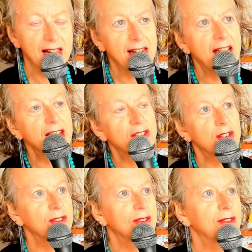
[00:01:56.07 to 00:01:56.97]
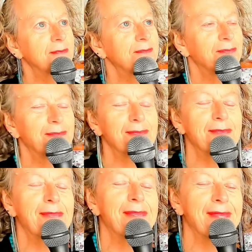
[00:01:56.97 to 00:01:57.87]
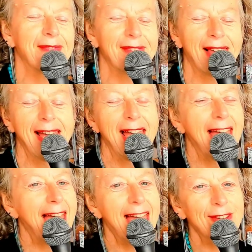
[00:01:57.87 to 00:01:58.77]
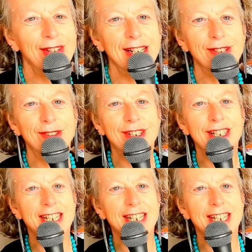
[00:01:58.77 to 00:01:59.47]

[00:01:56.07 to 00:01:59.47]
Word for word: I like to hmm, have a little